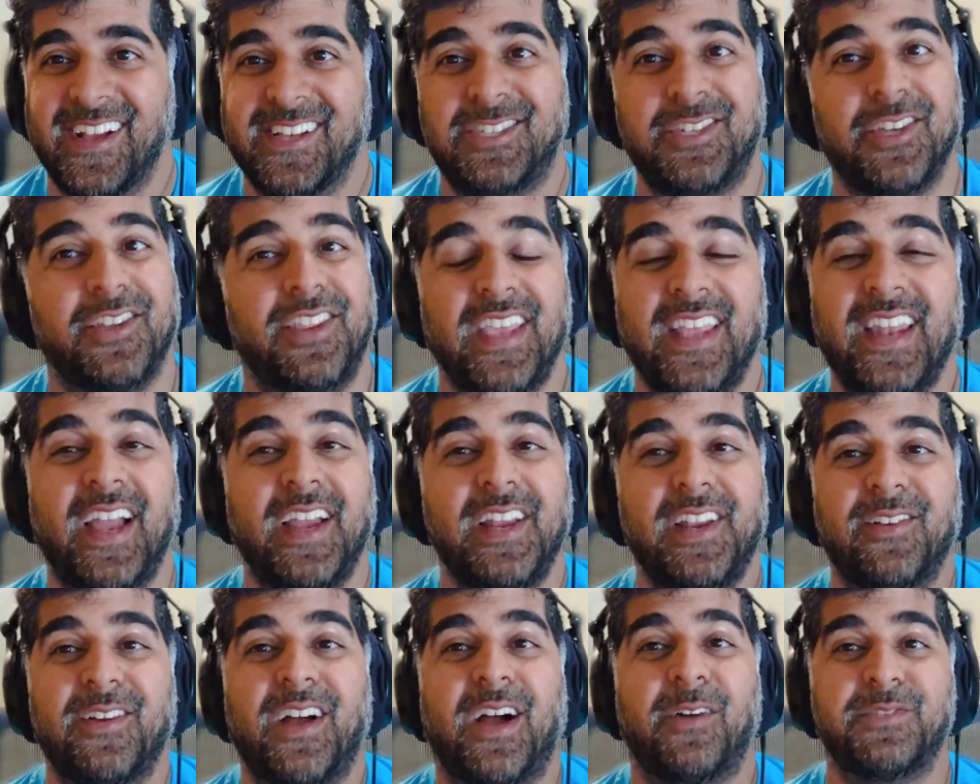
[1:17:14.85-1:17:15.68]
So then
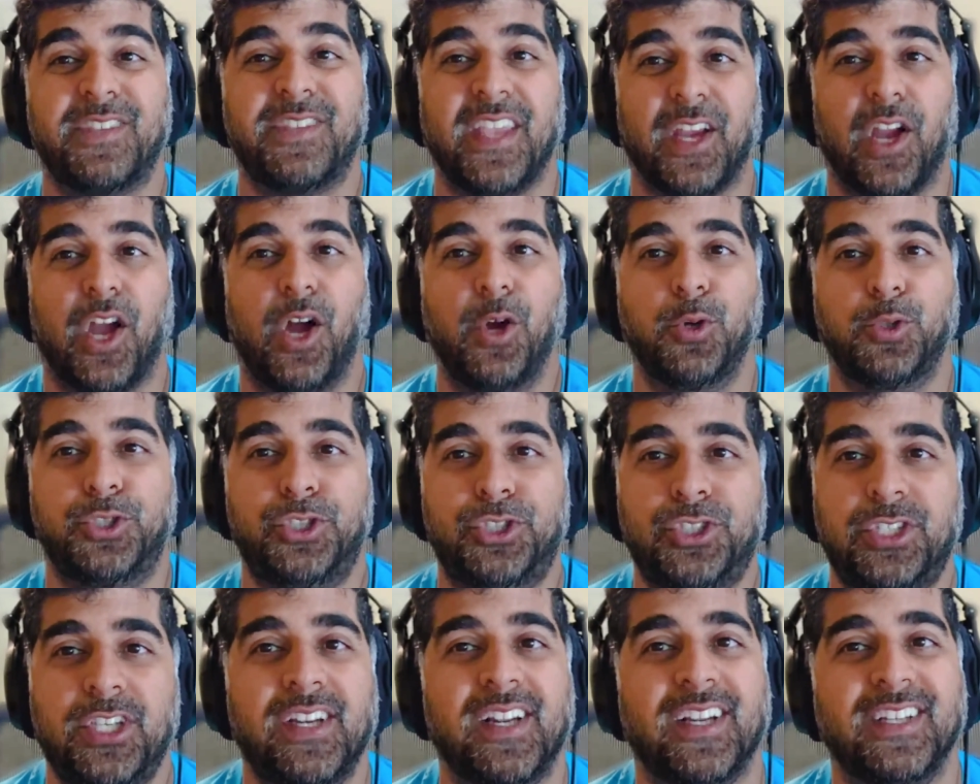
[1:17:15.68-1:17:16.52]
I, I was like, oh
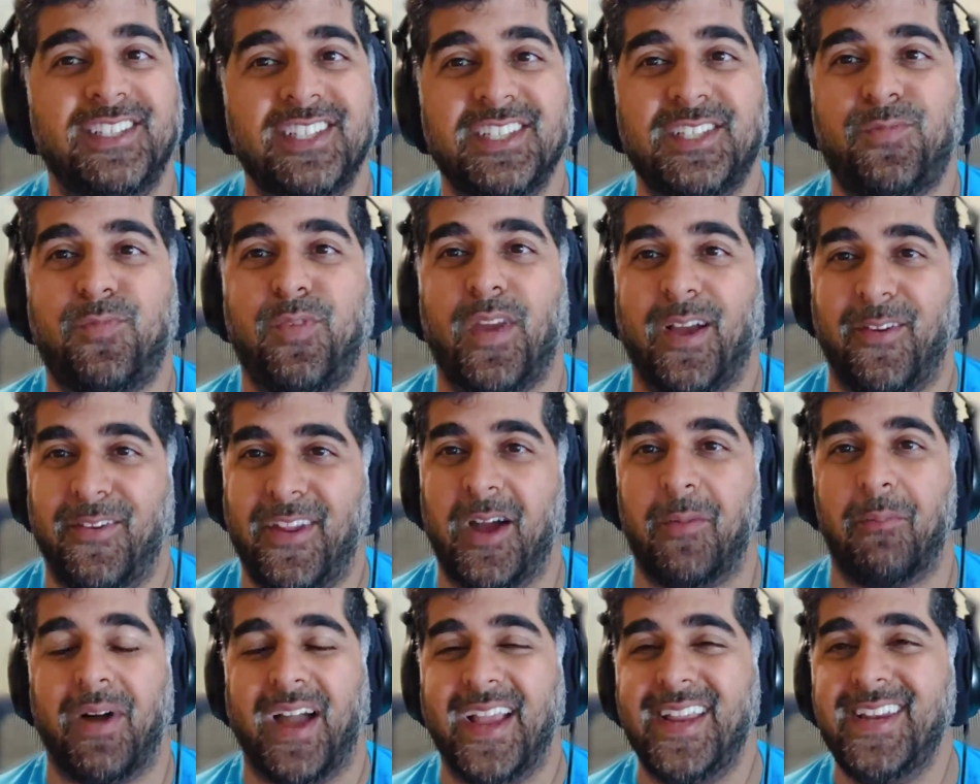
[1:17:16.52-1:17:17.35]
shit, I just found
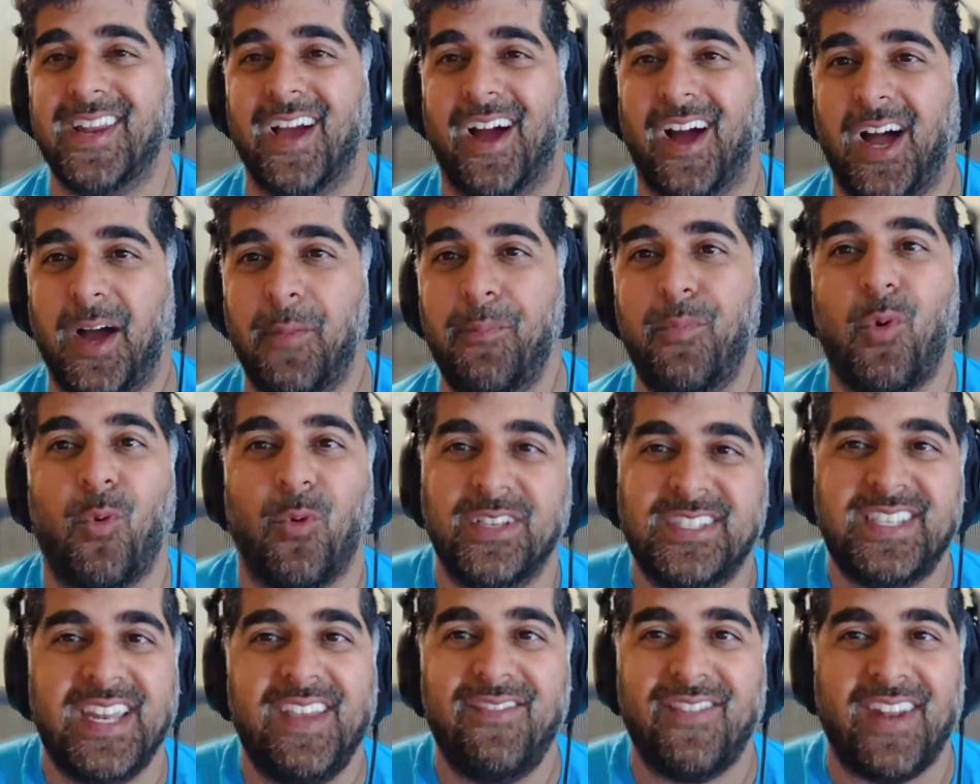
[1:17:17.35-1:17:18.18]
out my knob
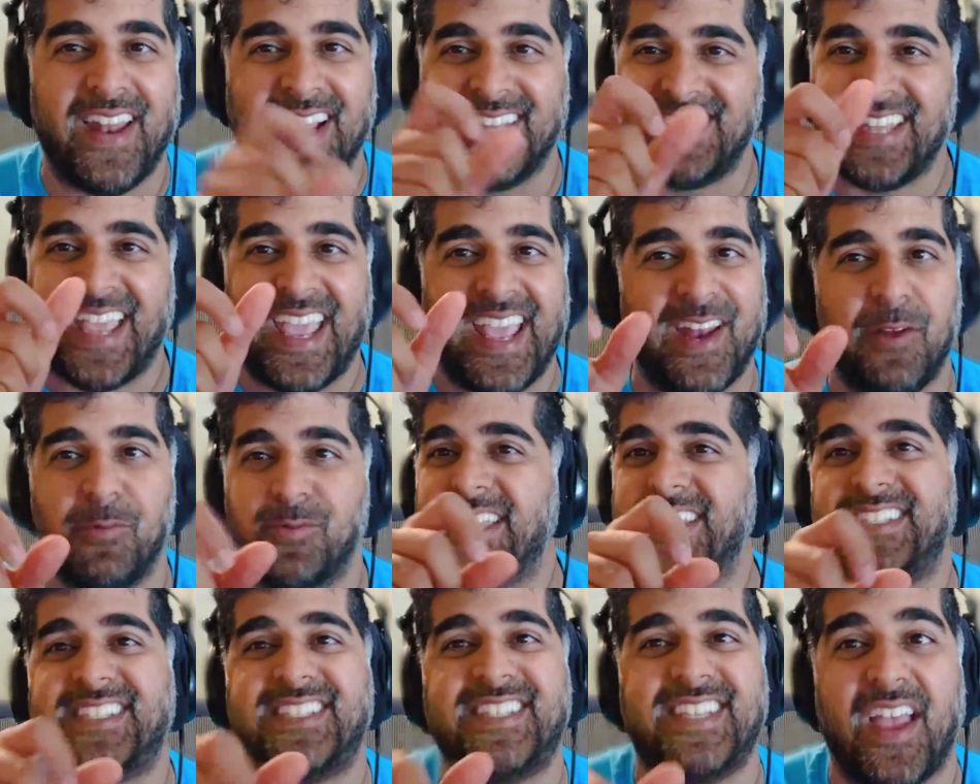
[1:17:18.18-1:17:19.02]
wasn't even at 10, it was
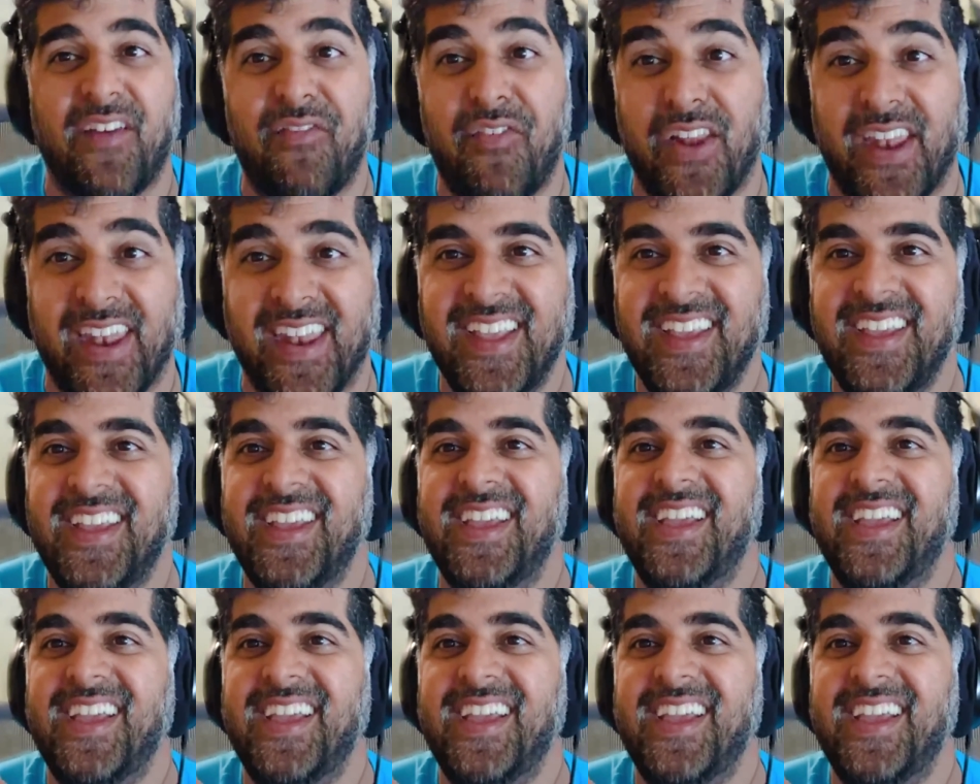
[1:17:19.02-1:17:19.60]
at seven.